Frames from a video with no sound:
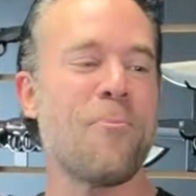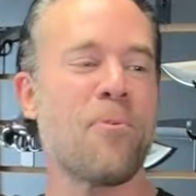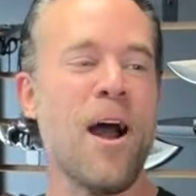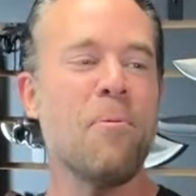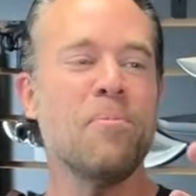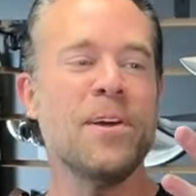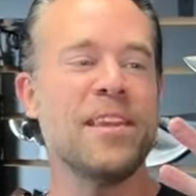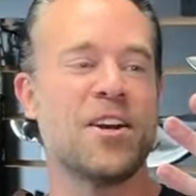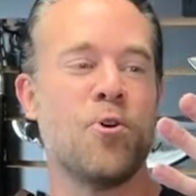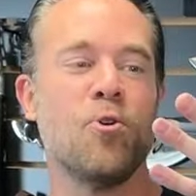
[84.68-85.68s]
probably
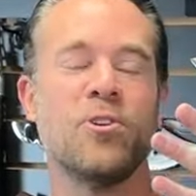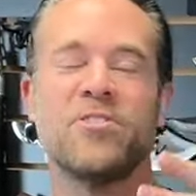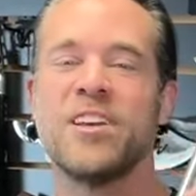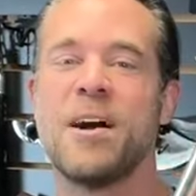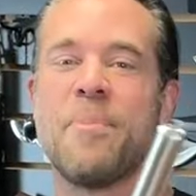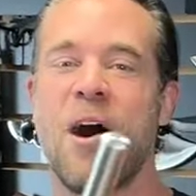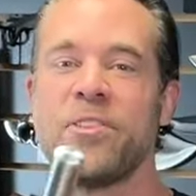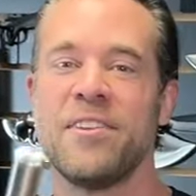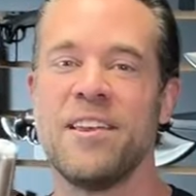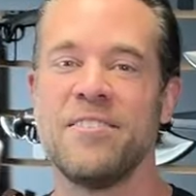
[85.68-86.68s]
the coolest thing
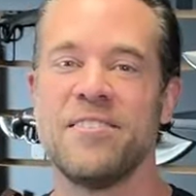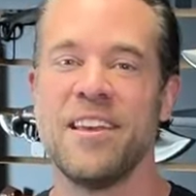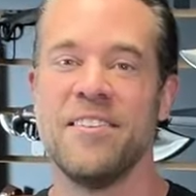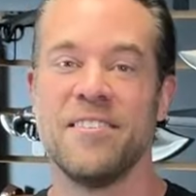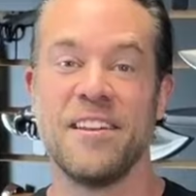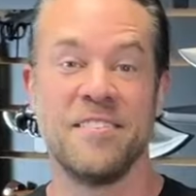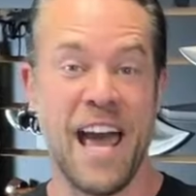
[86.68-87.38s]
about this is it is